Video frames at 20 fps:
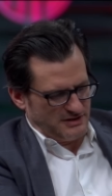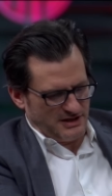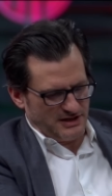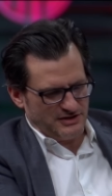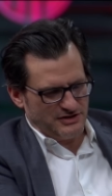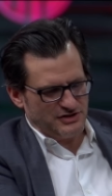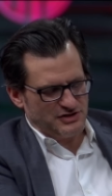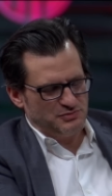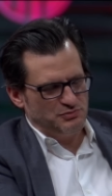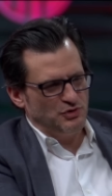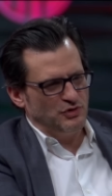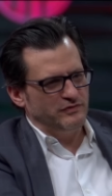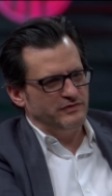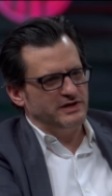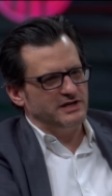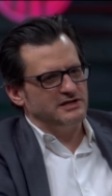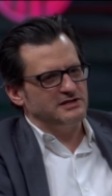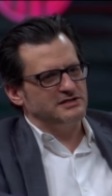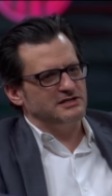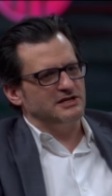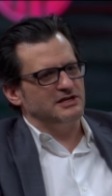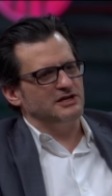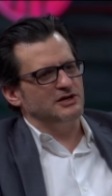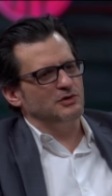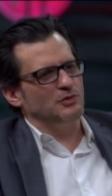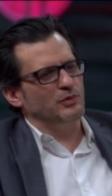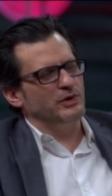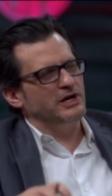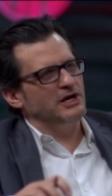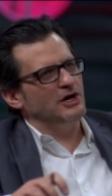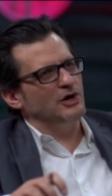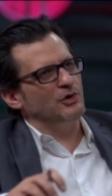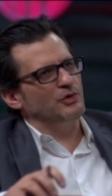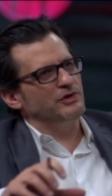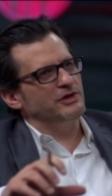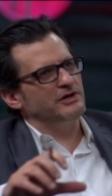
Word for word: in this movie is that we know